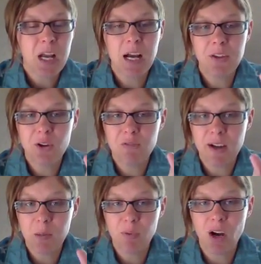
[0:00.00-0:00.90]
either
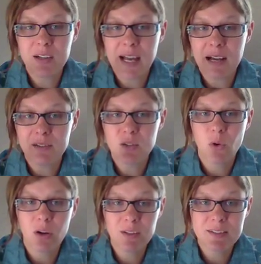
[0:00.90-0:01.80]
via broadcast
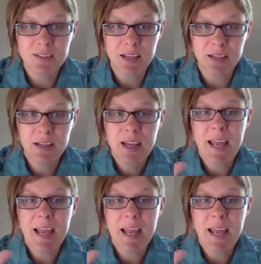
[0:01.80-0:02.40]
or listening,